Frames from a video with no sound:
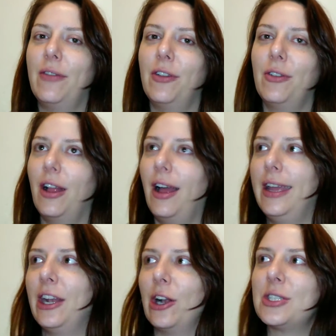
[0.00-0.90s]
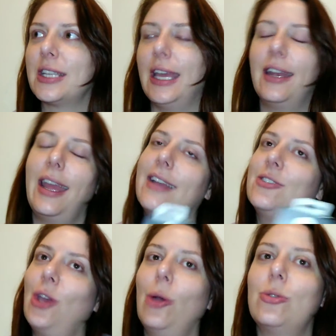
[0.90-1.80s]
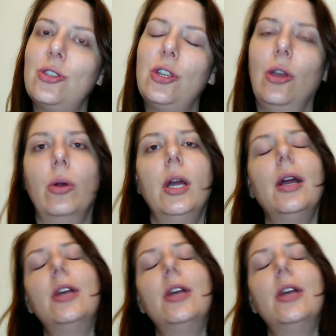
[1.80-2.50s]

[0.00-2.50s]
level in our skin as goats do.